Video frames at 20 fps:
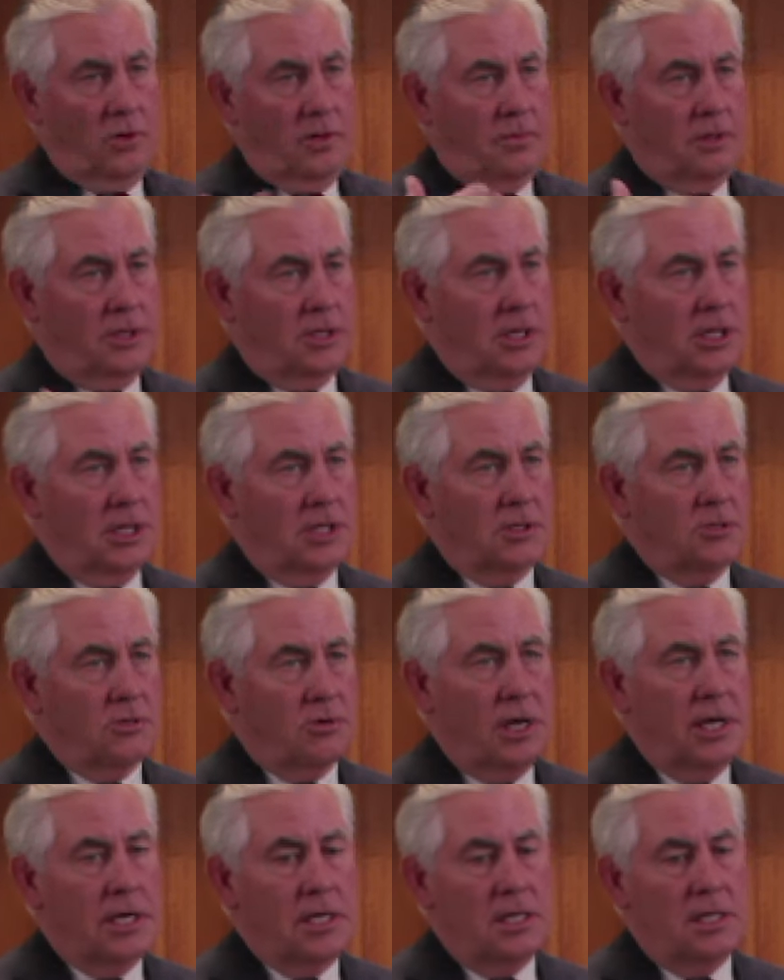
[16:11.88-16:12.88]
conduct
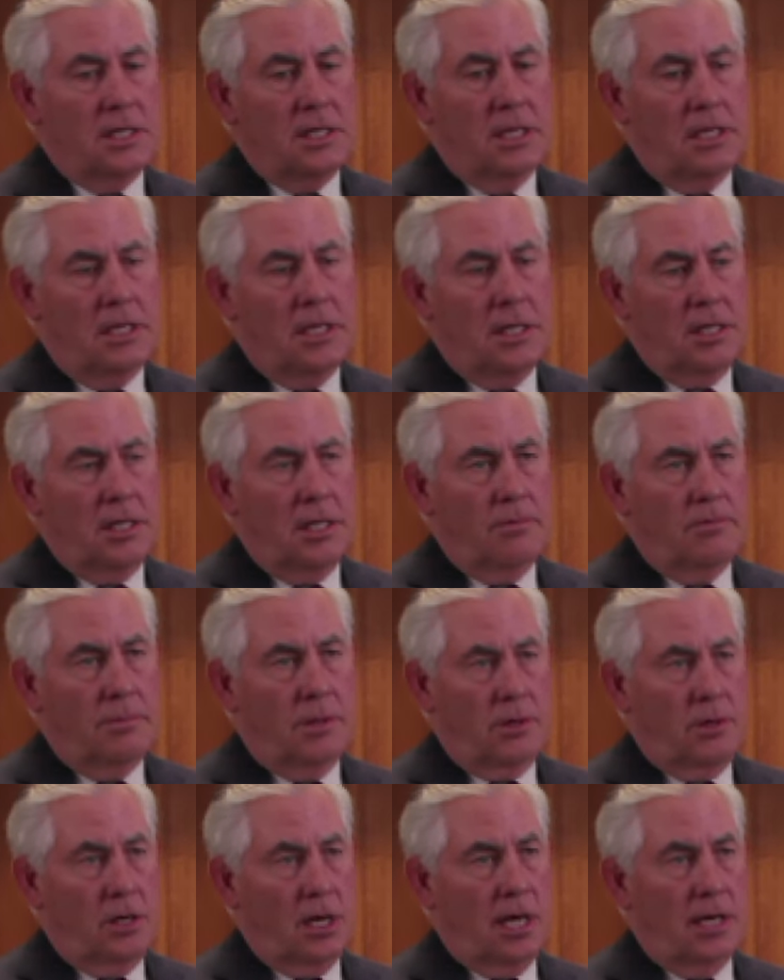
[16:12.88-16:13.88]
training.
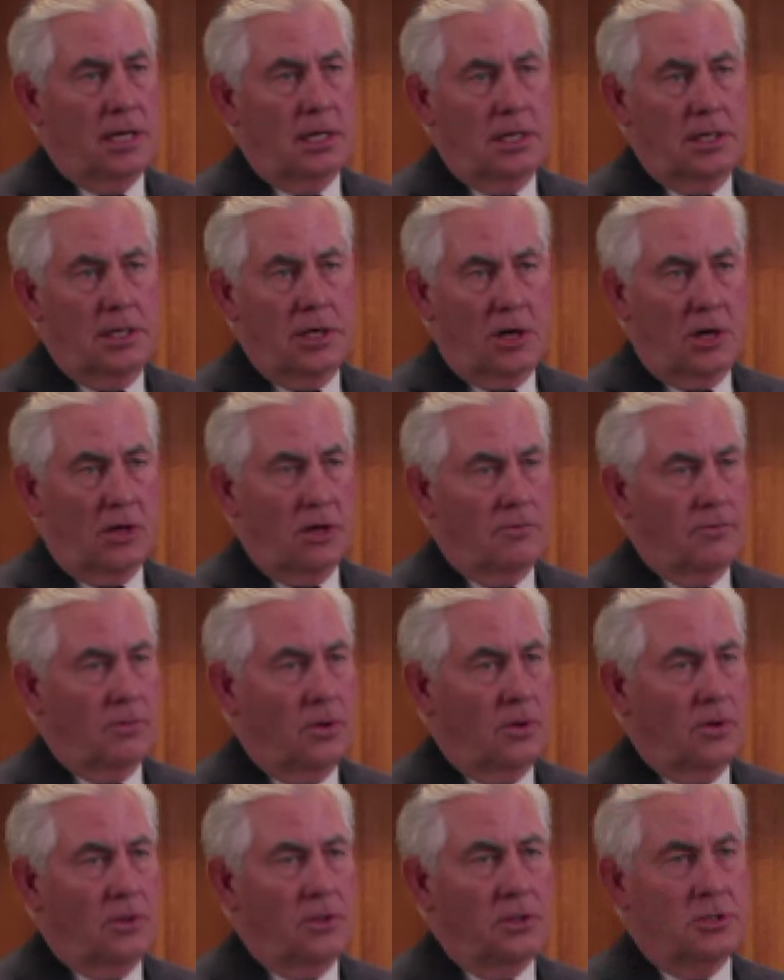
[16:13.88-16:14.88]
Periodically, all
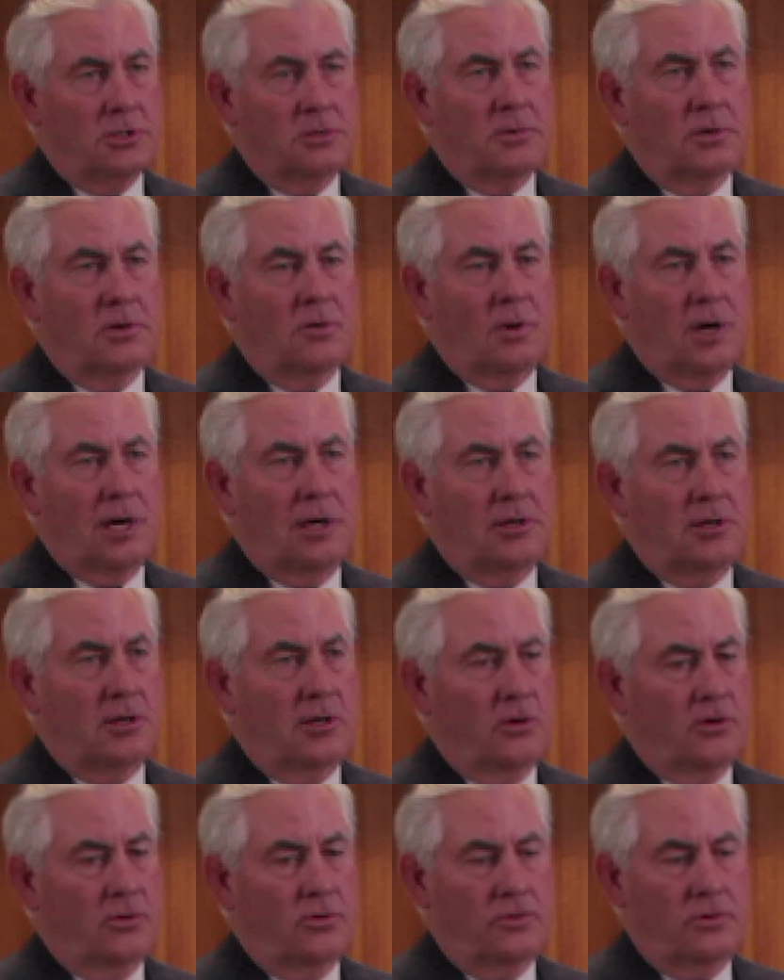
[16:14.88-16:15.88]
employees are required to
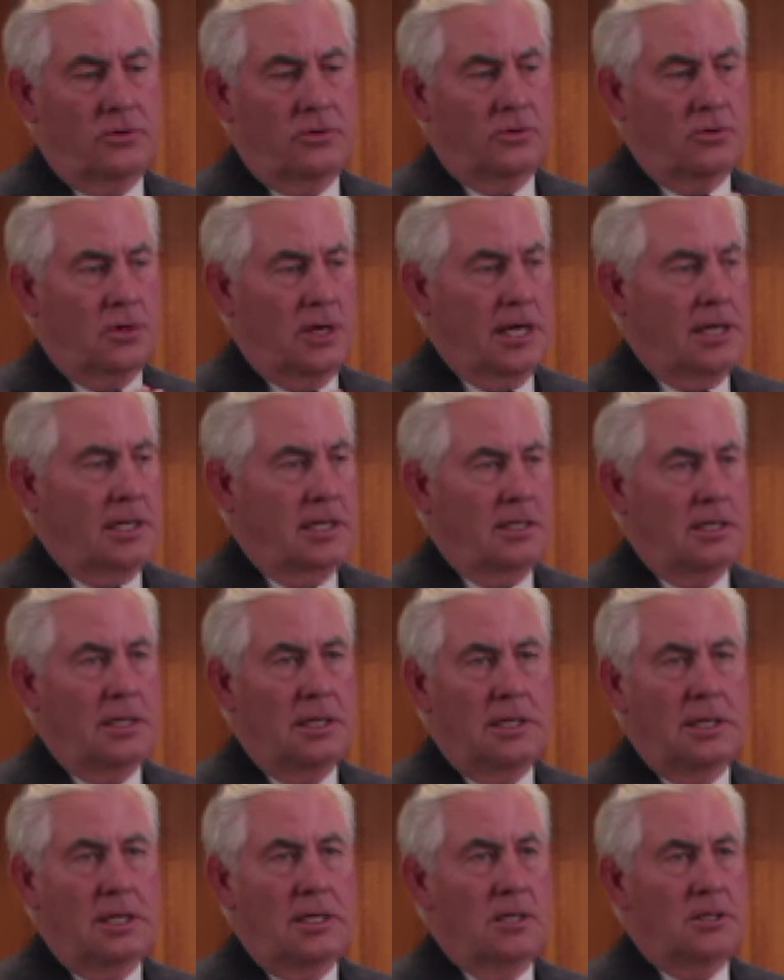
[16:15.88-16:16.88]
go through training
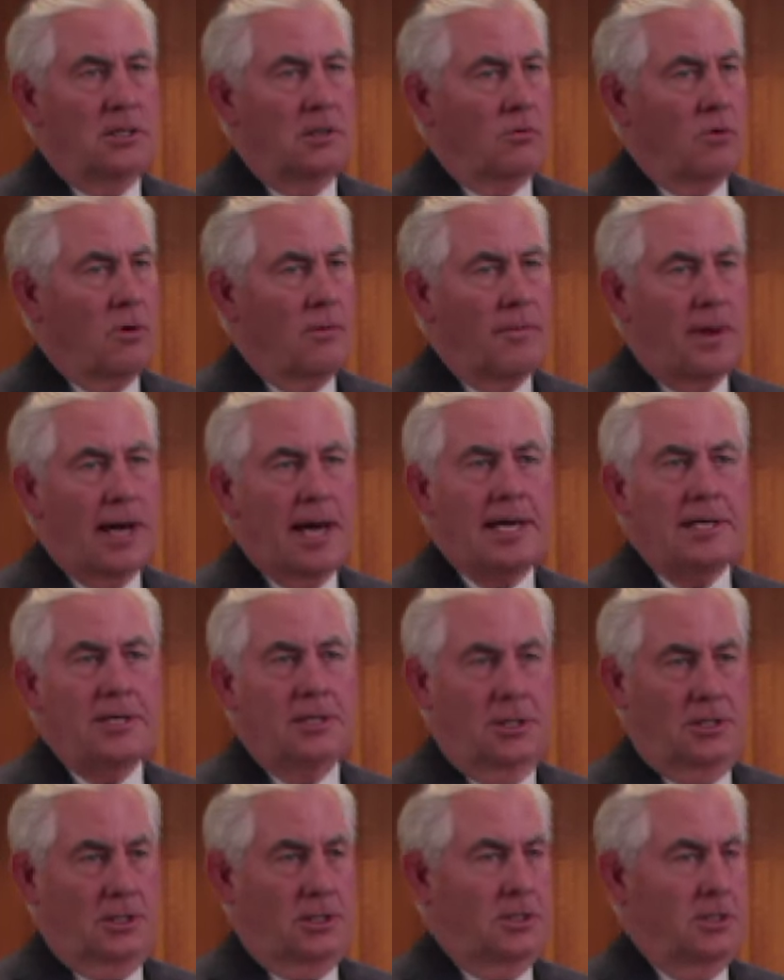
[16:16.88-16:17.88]
to remind
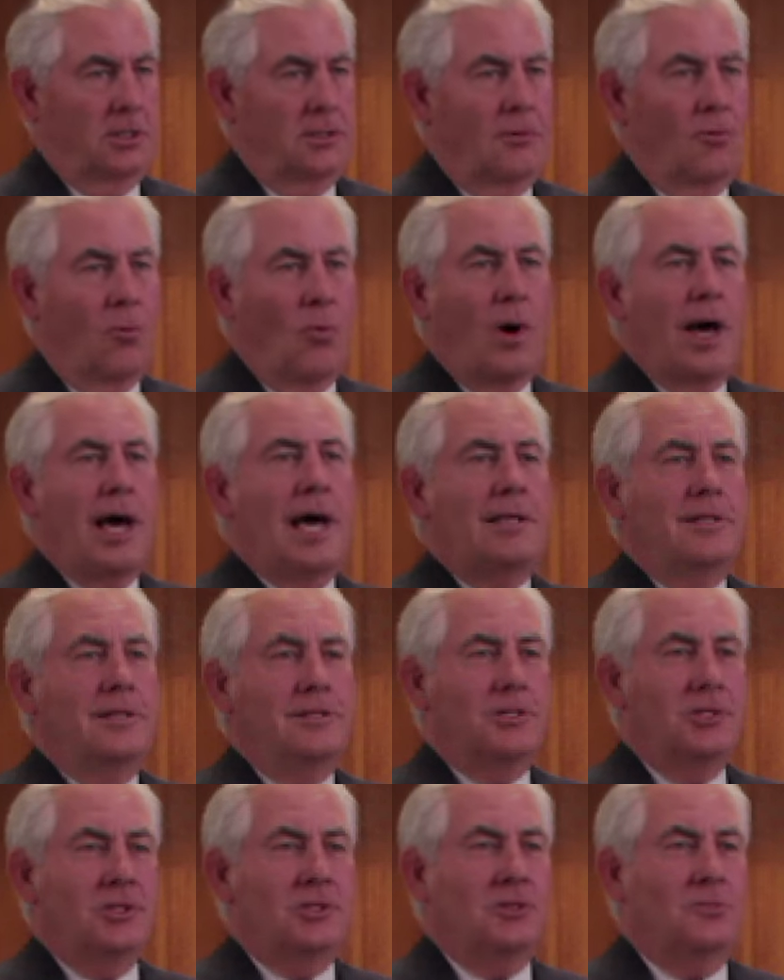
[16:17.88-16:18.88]
us why
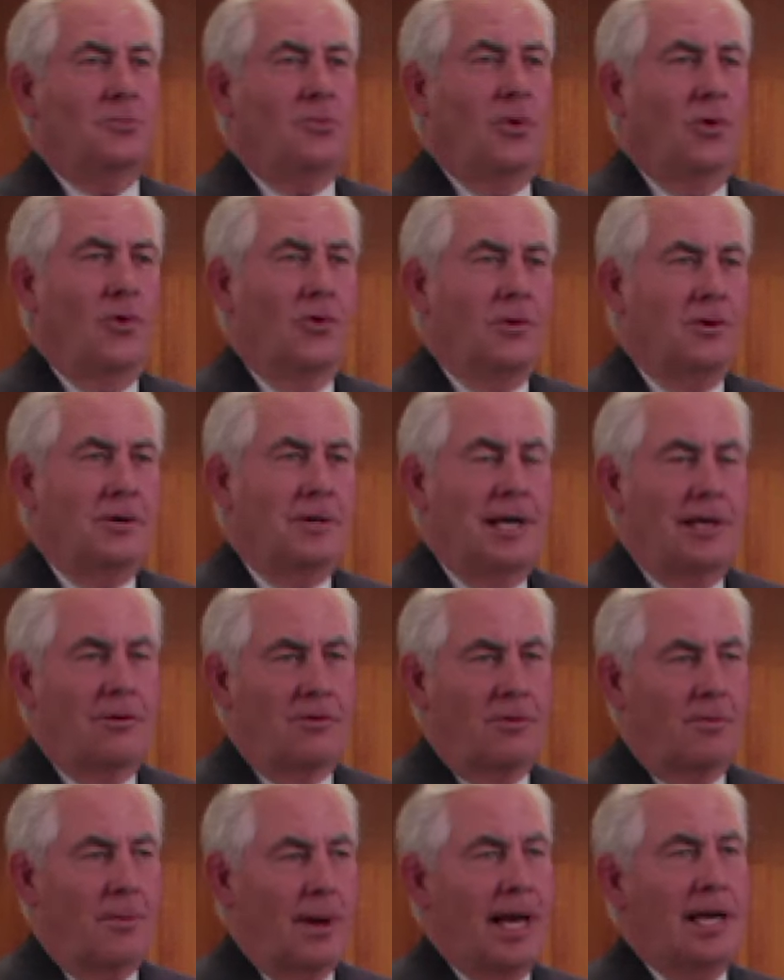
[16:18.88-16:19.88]
this is important and
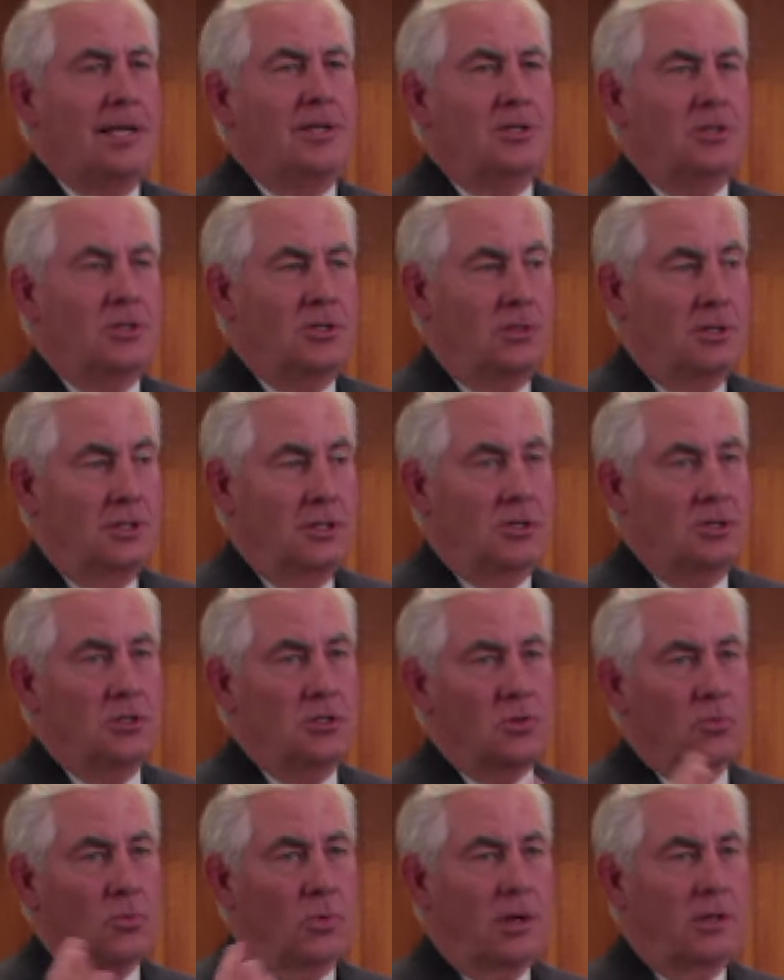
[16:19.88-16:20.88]
remind us this
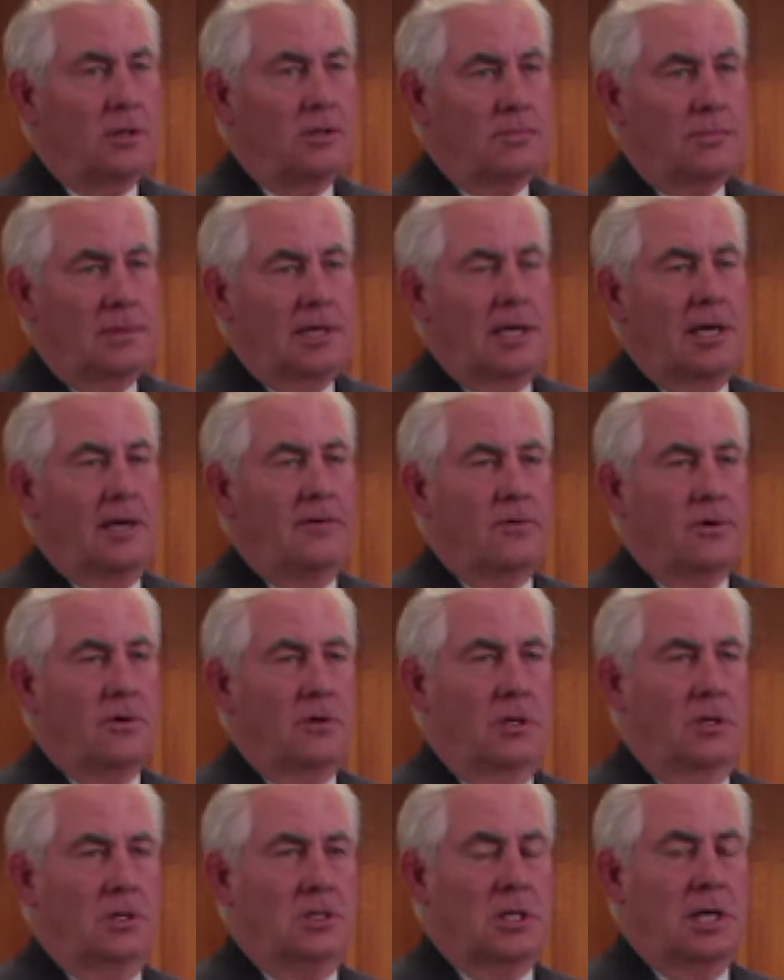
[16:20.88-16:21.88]
is what the behavior
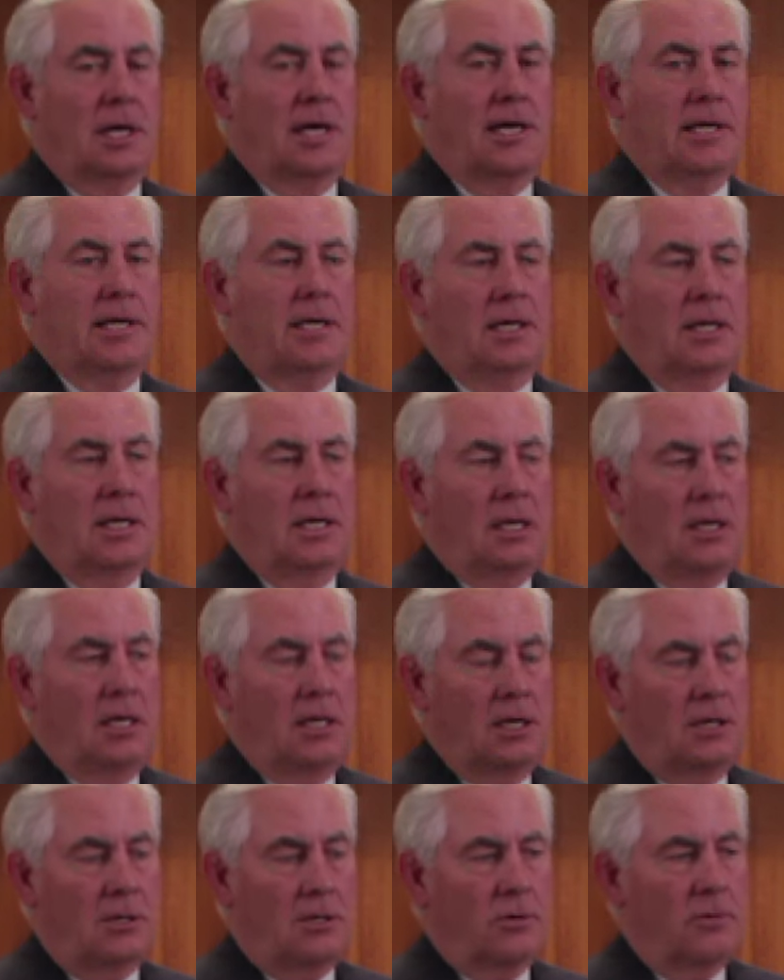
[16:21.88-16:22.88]
looks like
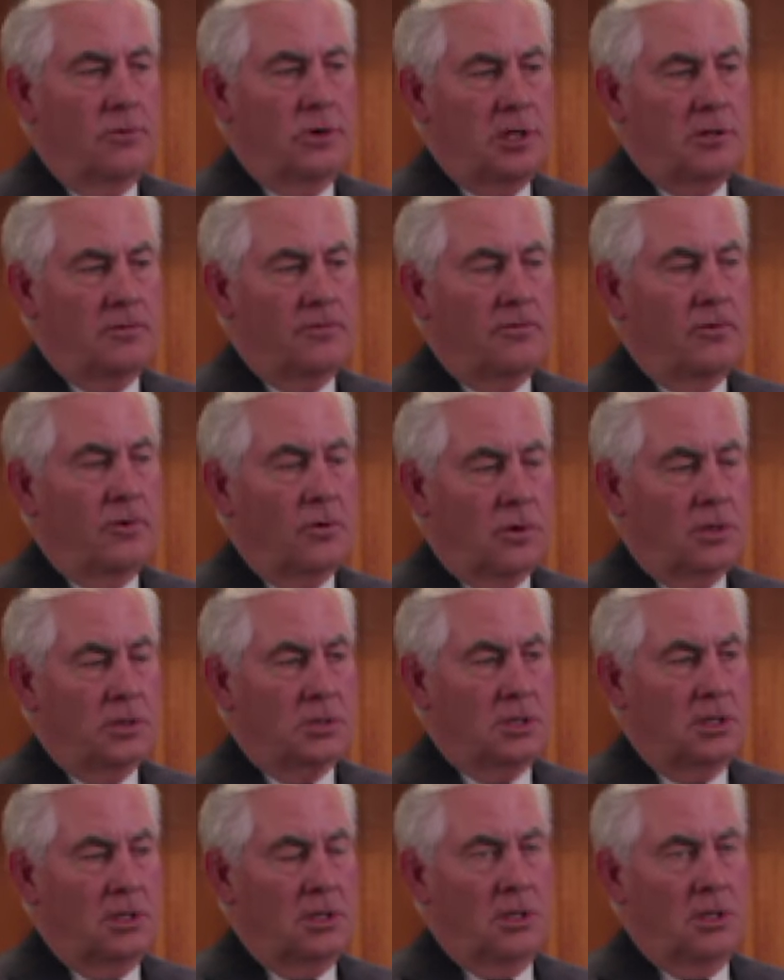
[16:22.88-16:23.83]
and to reinforce